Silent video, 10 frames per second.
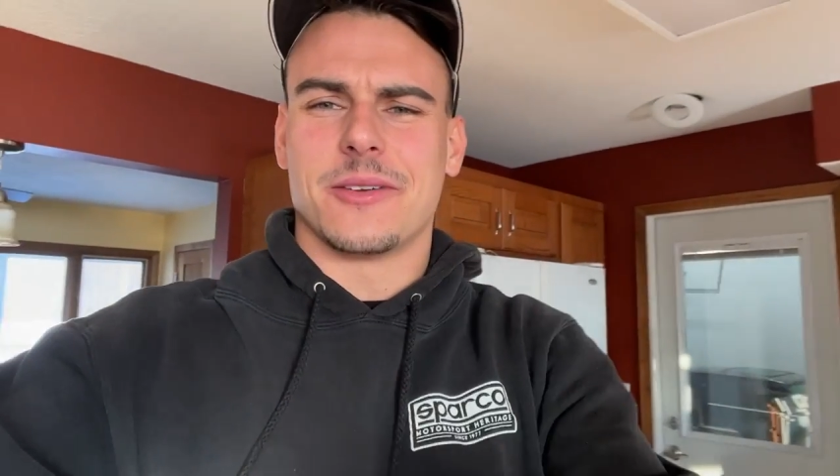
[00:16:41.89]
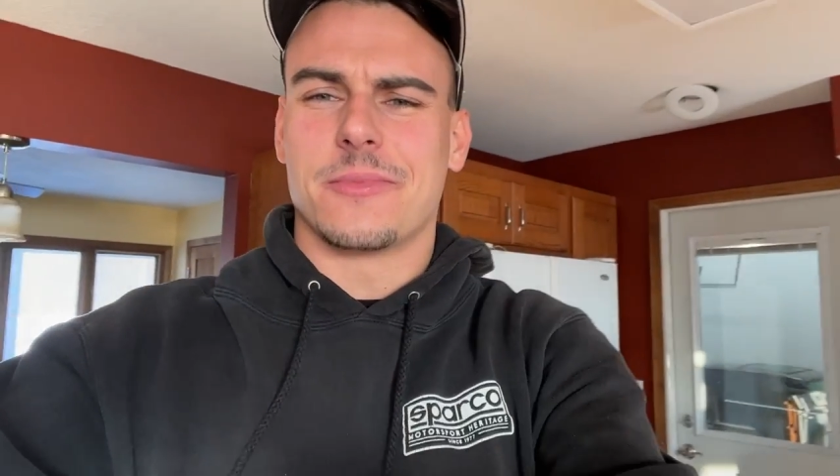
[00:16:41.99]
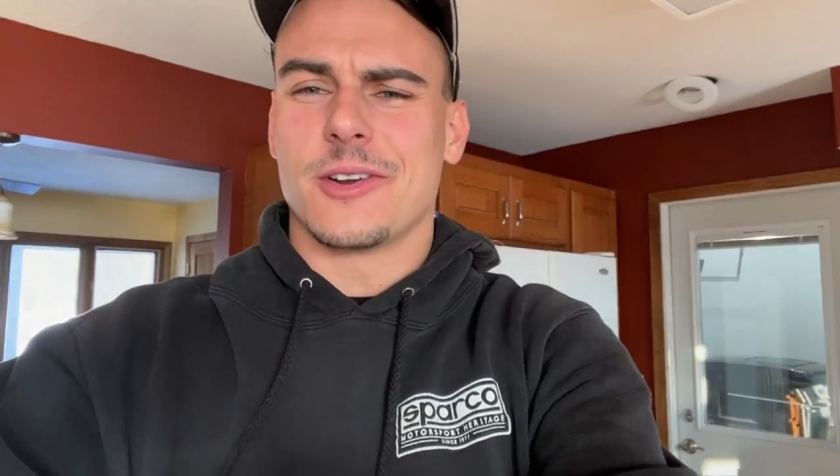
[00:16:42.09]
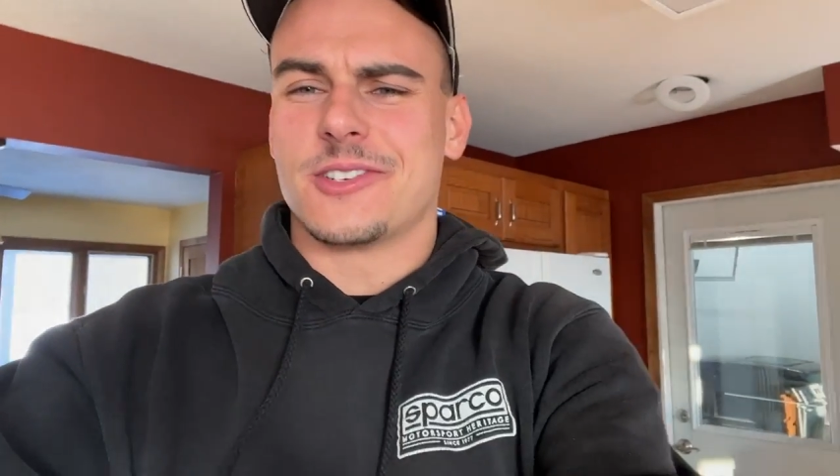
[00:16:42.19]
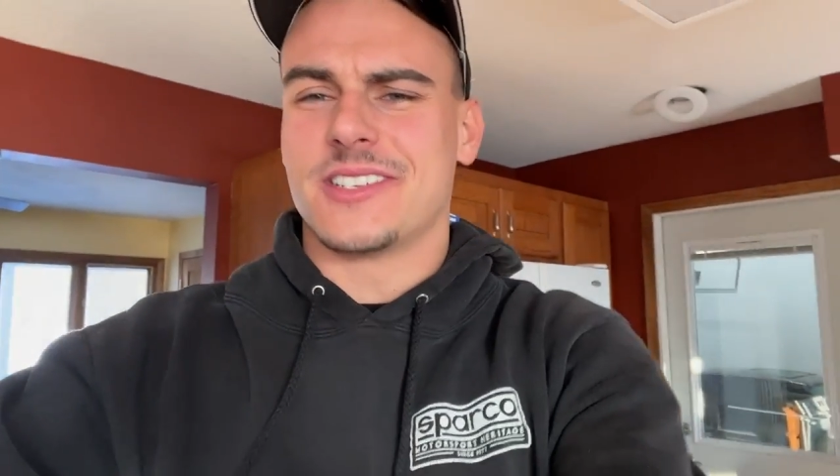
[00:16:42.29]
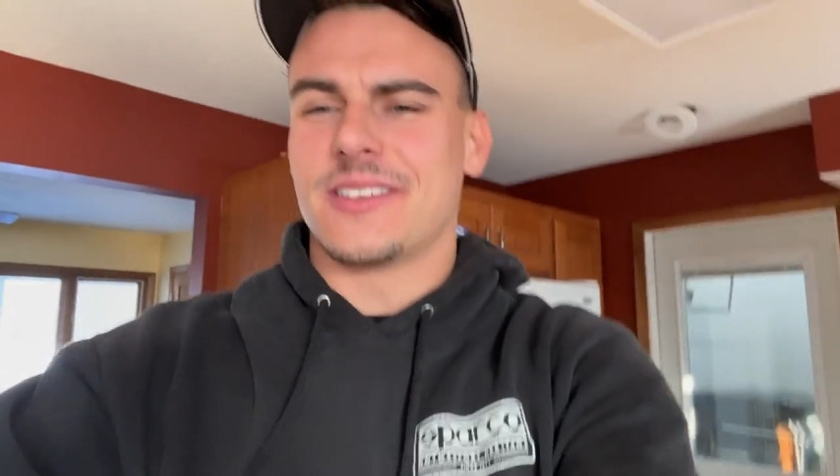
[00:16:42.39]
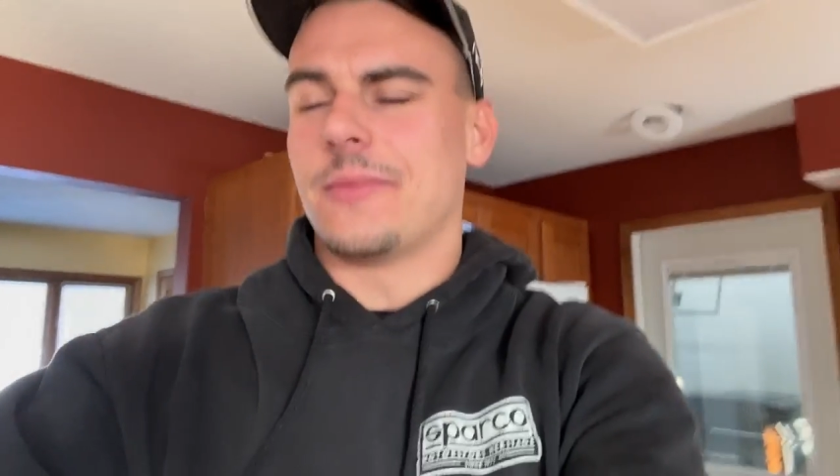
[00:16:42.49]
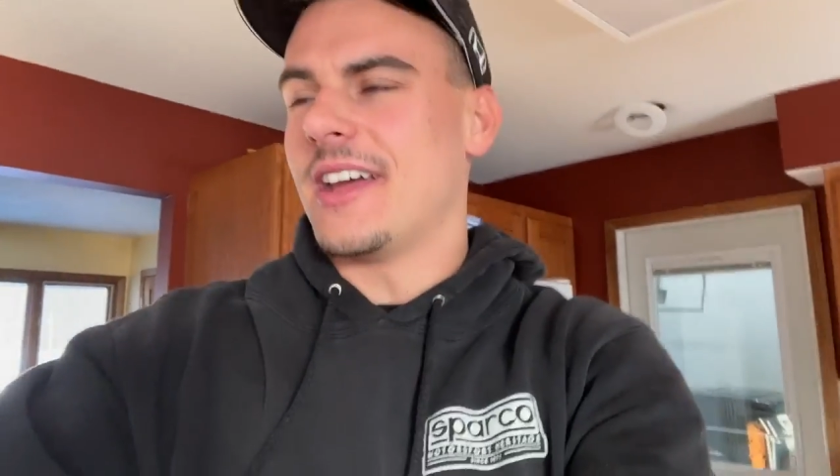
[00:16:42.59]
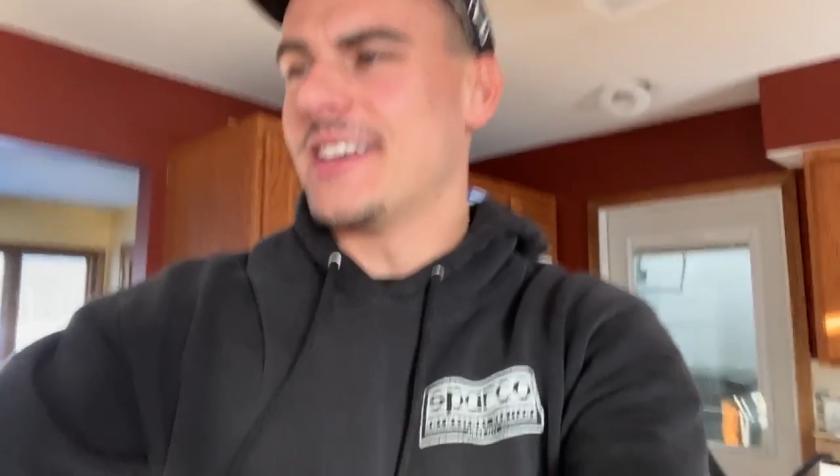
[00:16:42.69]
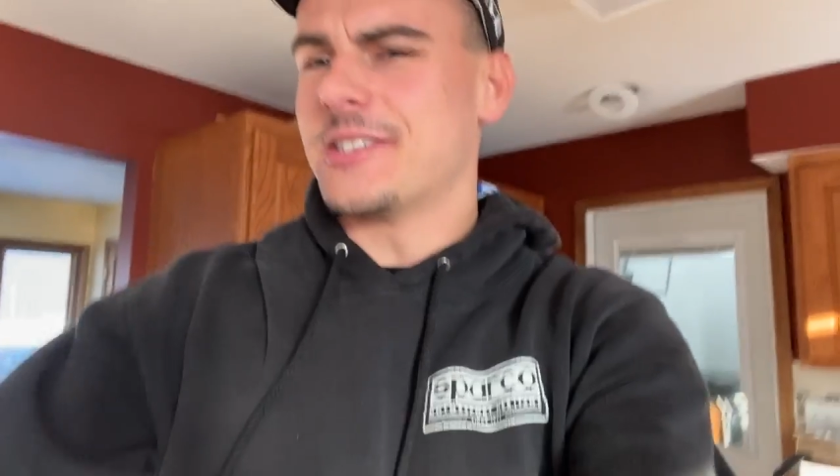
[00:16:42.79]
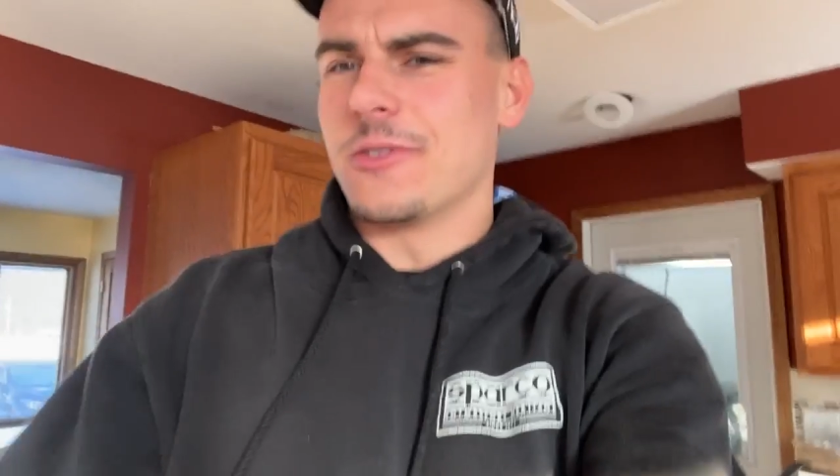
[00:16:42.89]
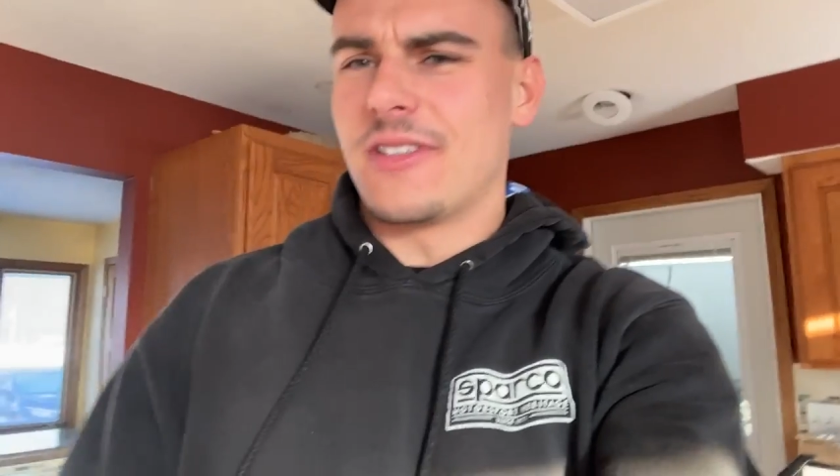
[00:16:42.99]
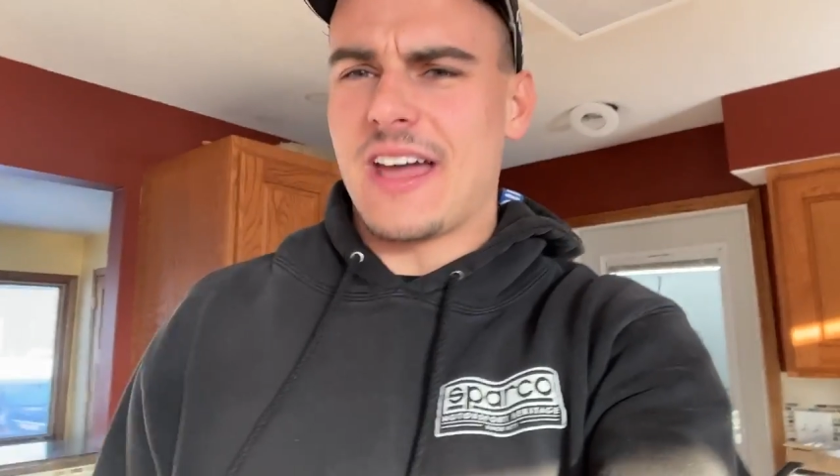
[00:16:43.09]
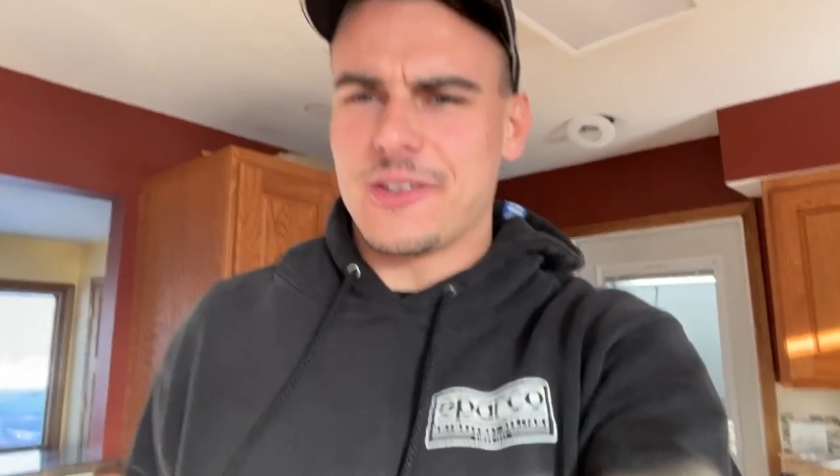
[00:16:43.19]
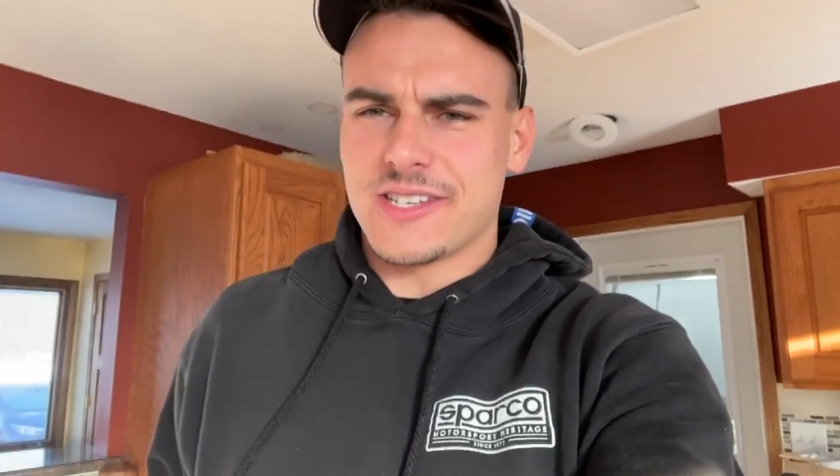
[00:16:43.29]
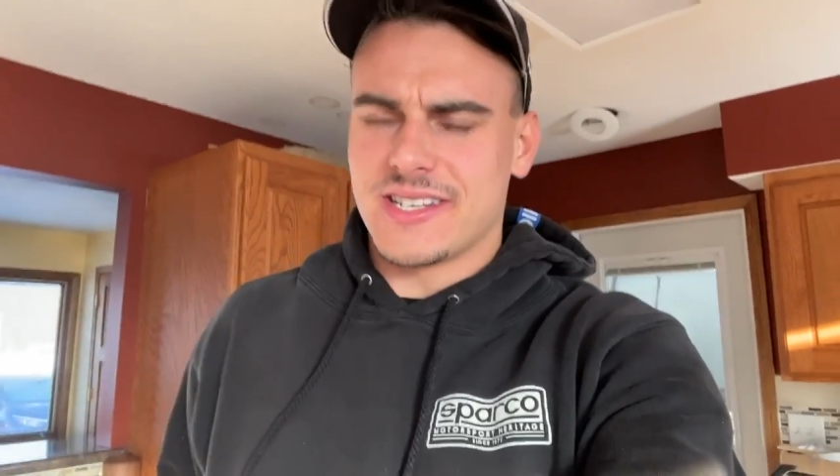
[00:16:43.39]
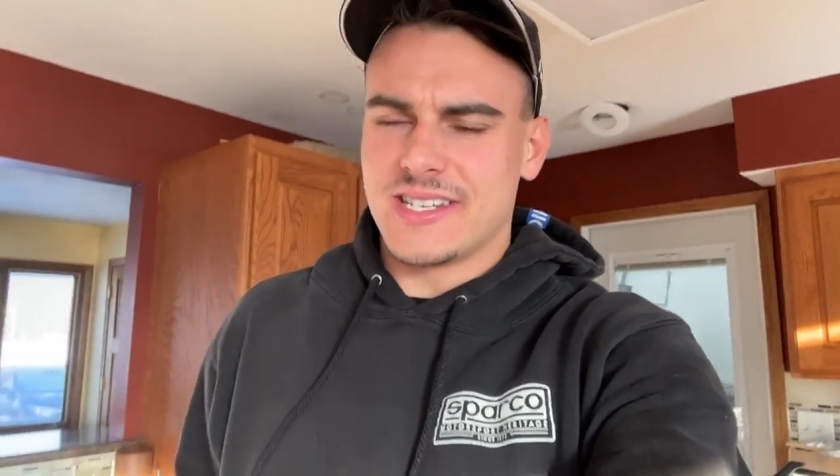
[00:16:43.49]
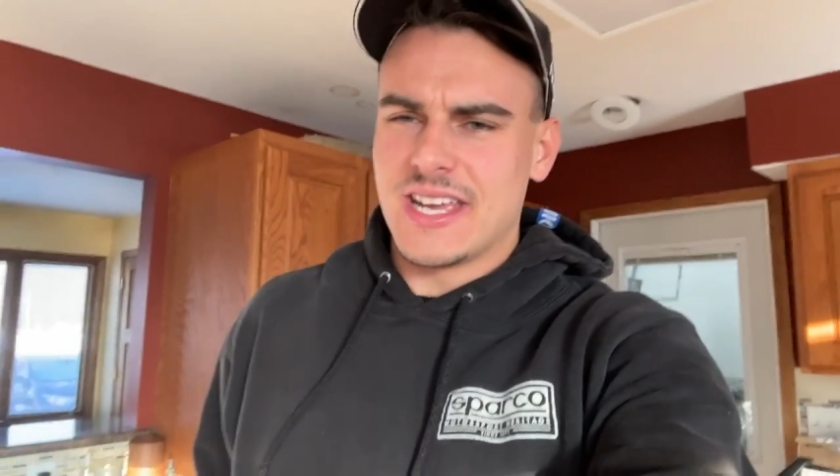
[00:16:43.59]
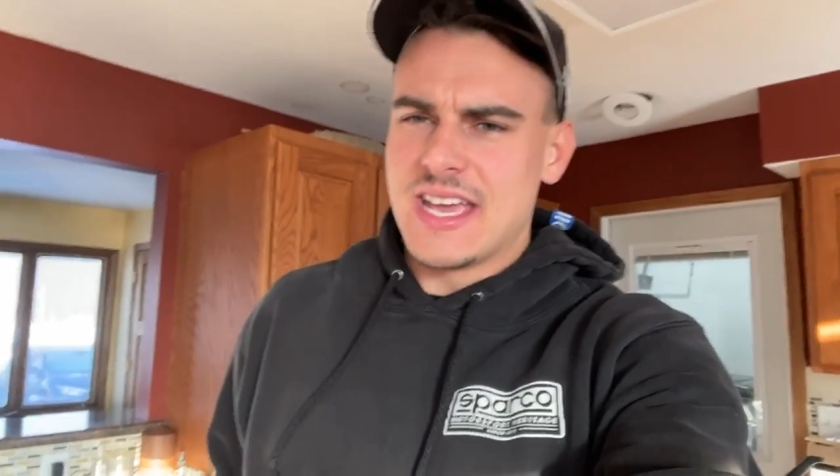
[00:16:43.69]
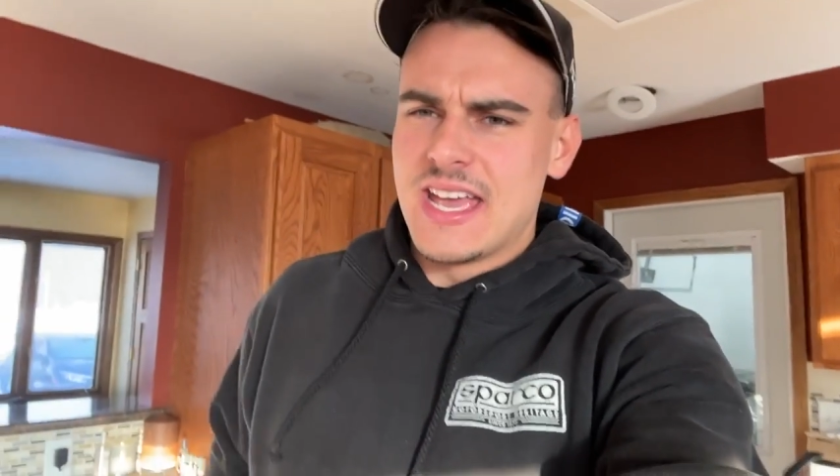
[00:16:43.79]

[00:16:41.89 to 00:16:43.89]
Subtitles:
purchase of my S2000,